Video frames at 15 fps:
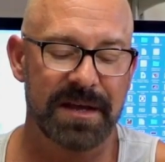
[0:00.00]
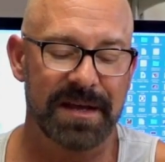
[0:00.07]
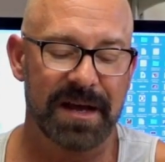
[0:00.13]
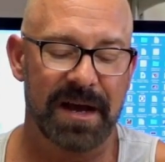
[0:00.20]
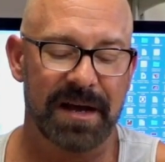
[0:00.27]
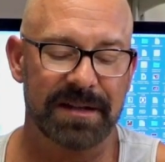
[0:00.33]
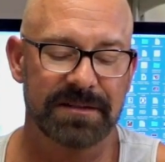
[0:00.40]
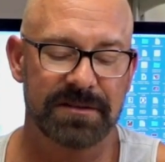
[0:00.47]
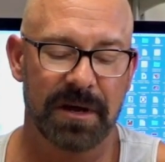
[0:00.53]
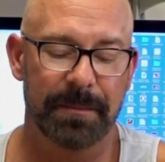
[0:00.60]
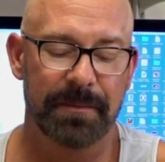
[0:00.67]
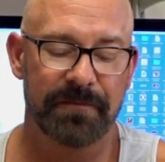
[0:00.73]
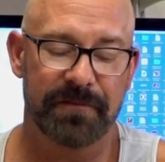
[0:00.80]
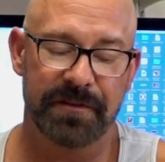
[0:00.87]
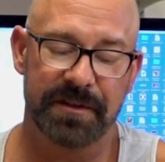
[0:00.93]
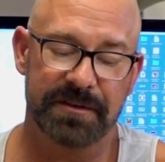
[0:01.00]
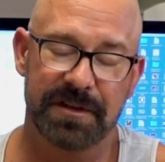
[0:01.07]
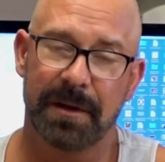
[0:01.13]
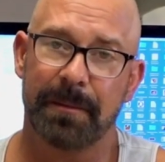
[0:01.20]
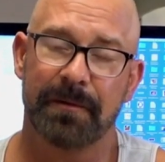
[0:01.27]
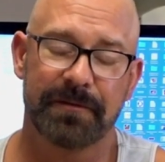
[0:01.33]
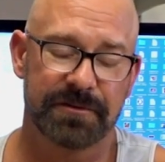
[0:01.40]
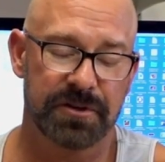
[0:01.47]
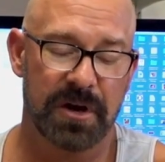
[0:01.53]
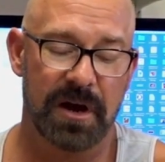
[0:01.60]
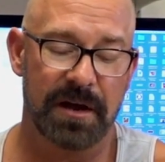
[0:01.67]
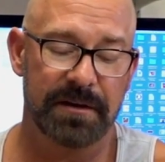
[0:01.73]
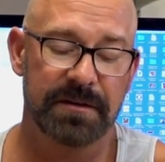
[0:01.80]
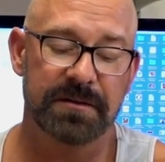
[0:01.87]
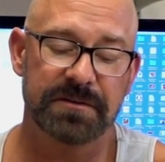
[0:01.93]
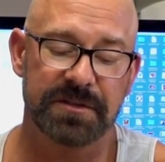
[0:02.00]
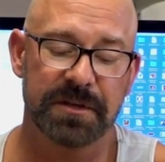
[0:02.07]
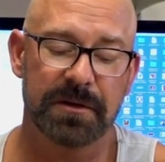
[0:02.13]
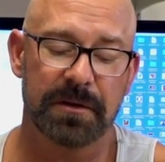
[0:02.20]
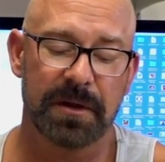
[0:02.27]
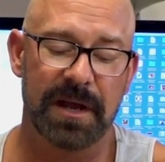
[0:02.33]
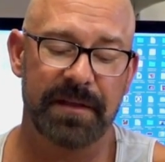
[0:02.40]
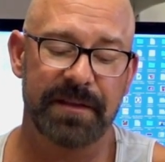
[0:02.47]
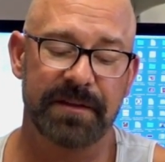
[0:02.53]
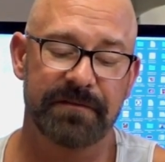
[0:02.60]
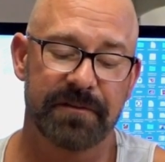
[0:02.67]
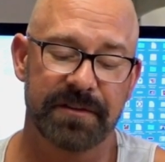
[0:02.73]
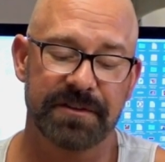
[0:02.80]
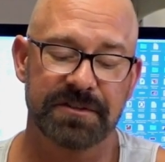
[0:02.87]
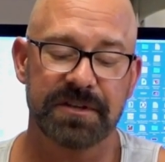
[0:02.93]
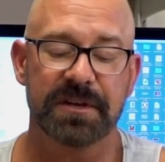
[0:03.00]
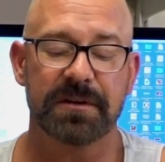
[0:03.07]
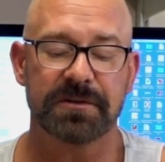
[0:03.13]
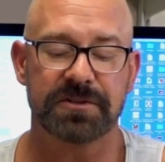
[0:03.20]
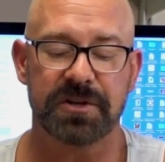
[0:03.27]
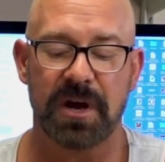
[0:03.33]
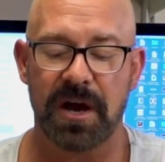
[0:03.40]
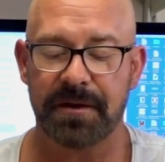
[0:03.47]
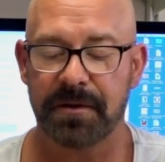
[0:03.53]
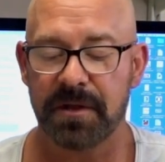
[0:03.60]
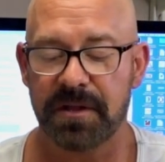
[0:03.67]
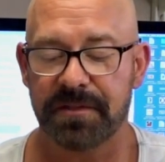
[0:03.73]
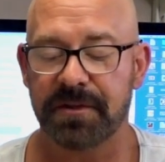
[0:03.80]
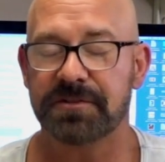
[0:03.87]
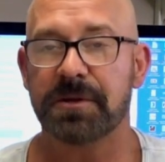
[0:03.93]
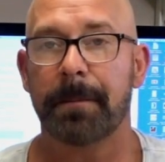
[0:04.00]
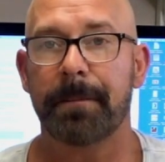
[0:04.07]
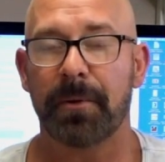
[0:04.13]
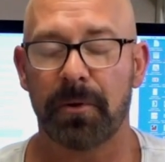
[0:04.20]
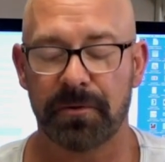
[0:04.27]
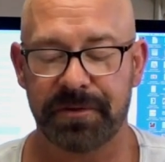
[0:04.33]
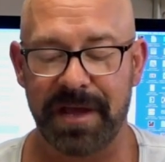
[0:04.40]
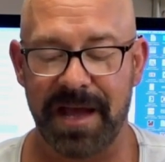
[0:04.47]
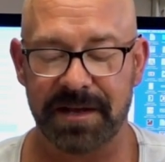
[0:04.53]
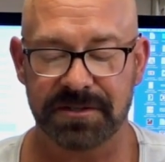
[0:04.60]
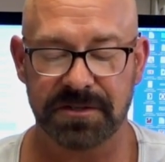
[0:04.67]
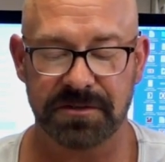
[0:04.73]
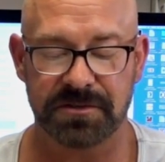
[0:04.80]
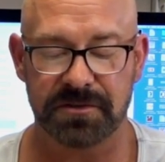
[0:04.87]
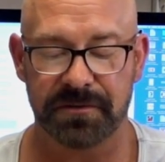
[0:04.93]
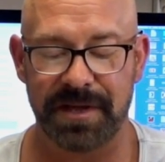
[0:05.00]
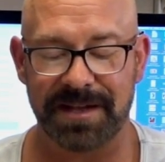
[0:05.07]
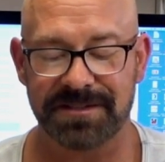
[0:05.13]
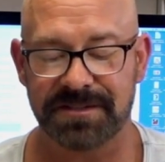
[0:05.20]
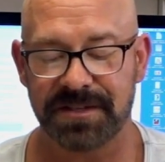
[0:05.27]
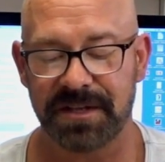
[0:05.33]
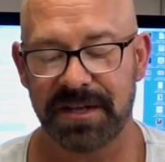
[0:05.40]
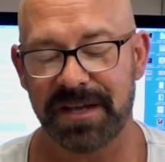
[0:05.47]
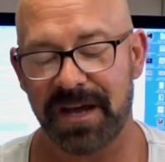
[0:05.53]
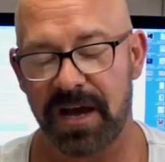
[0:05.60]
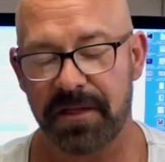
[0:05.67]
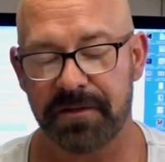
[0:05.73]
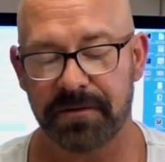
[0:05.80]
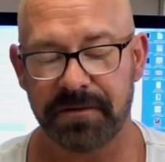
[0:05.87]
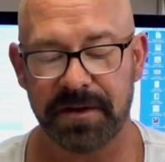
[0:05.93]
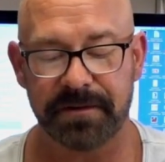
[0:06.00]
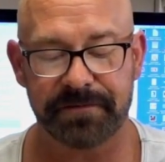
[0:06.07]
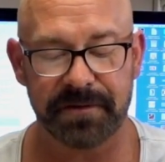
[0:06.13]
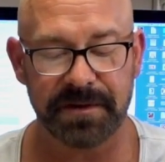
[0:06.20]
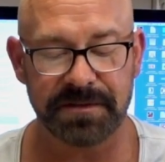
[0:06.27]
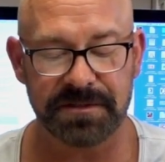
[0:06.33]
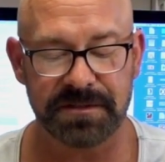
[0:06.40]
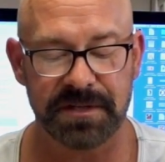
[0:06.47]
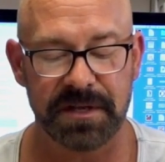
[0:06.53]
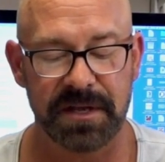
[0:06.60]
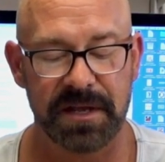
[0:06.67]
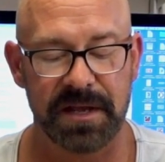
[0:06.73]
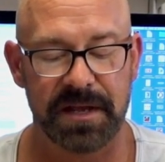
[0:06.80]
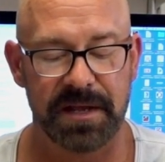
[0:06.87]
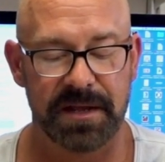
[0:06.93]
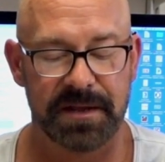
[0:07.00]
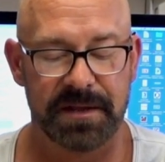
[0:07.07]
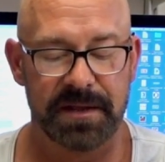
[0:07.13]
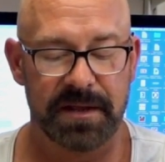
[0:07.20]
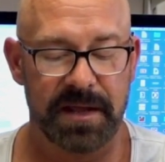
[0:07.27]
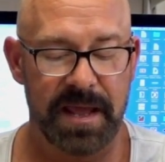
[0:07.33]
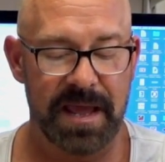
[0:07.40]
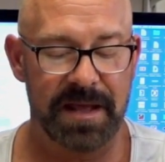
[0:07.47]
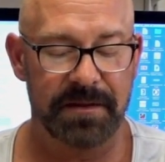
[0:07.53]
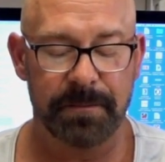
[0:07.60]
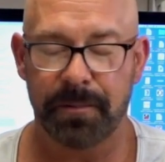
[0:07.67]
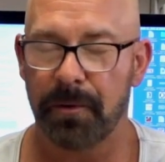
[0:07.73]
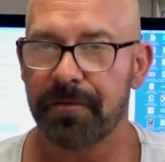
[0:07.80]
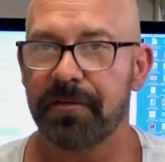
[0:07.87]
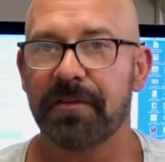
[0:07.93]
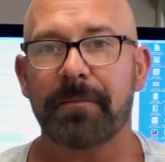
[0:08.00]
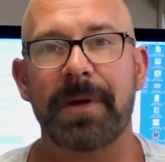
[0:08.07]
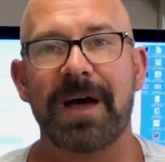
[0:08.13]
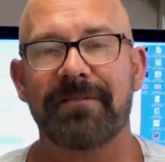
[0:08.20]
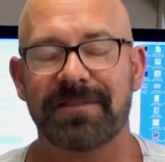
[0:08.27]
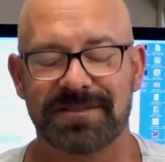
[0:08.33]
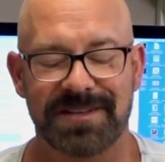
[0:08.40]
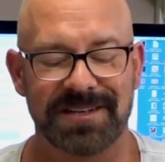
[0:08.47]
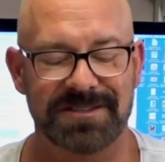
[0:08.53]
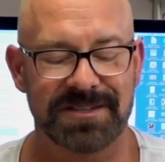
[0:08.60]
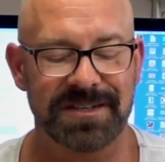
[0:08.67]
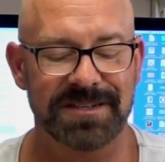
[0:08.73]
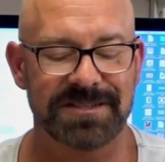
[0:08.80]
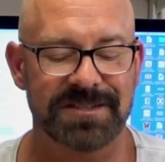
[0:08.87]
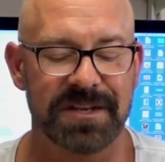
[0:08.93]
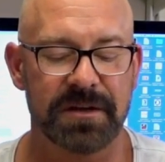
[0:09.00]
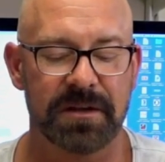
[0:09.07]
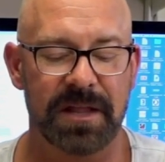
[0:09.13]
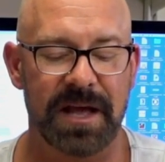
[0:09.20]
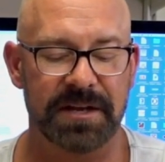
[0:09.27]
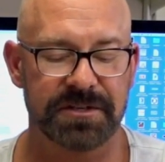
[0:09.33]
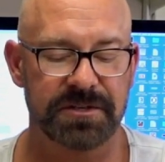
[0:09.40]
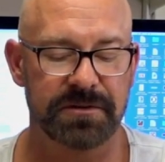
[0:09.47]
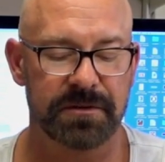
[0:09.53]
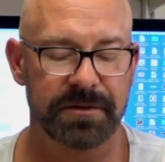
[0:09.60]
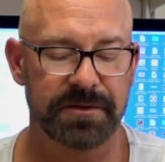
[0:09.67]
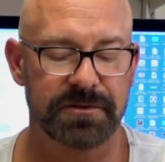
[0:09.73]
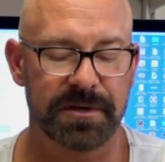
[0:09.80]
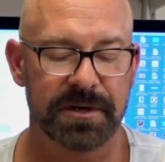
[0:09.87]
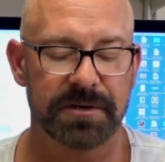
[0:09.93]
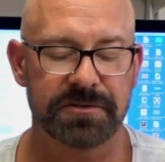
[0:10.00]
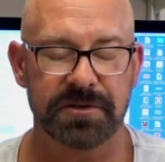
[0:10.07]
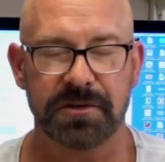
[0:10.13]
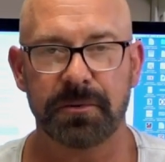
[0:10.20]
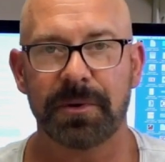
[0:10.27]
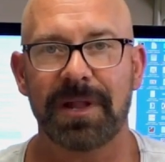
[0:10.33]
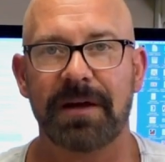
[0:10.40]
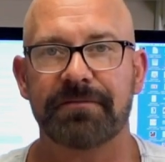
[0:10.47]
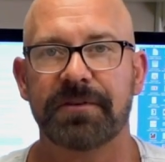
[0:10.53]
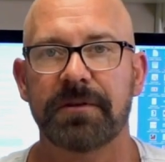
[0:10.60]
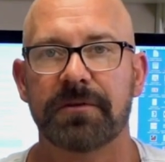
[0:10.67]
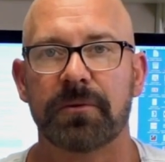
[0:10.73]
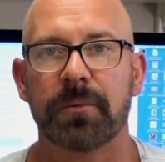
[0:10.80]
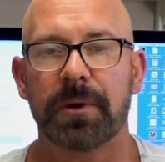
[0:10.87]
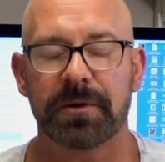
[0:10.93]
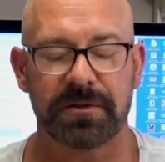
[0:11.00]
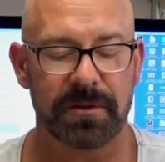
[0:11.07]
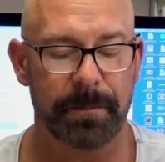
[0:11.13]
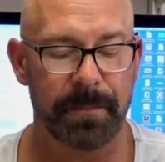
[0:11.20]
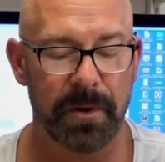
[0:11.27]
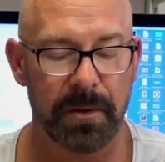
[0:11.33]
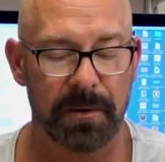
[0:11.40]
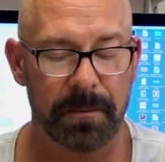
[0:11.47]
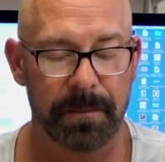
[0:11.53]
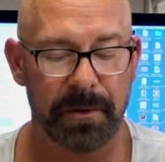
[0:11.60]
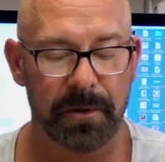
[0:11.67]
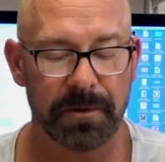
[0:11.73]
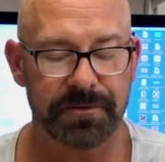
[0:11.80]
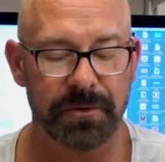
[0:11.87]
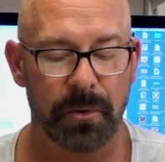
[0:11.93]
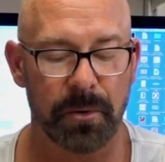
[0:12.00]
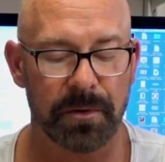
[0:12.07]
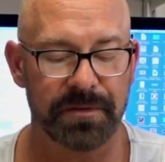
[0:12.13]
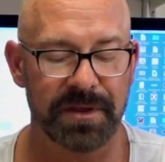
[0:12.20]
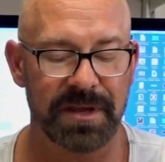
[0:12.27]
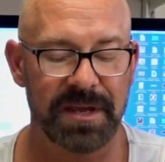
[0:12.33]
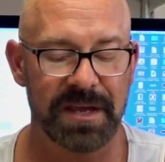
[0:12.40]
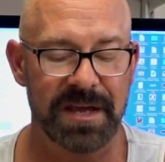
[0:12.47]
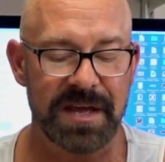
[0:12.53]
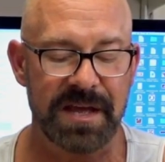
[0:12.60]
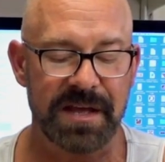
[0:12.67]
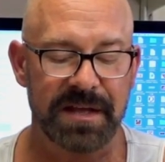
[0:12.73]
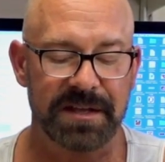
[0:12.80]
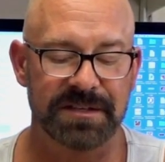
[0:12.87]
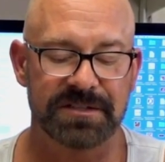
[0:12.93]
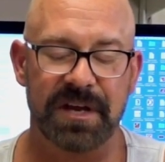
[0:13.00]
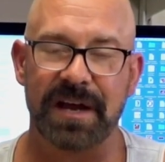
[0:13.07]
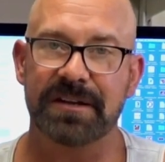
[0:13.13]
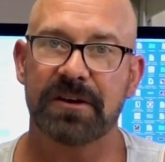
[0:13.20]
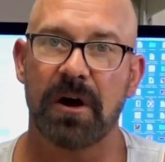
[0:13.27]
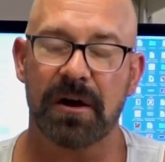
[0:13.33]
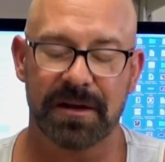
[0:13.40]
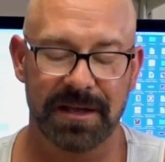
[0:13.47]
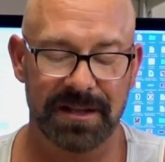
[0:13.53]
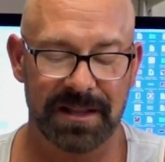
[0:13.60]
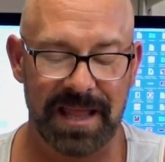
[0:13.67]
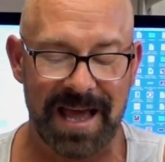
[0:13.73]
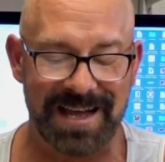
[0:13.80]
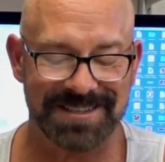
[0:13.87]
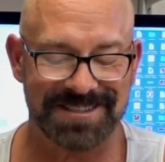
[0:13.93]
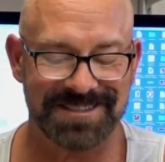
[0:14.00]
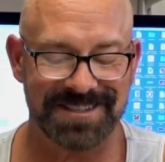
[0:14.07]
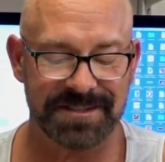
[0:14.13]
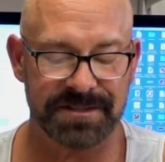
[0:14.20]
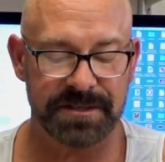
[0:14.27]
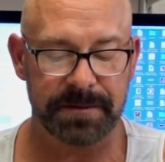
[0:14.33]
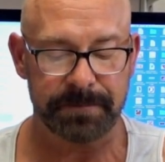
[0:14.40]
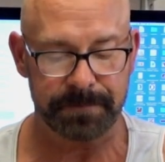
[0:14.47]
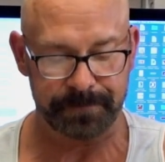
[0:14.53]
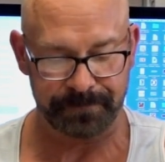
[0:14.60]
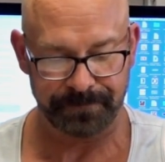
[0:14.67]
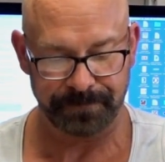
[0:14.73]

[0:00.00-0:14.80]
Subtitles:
for the double shot, single, and then for the single shot, there's a bolt action. So that's the other difference. And both of them have essentially a single action only trigger, so you will have to either work the bolt or the side cocking latch system.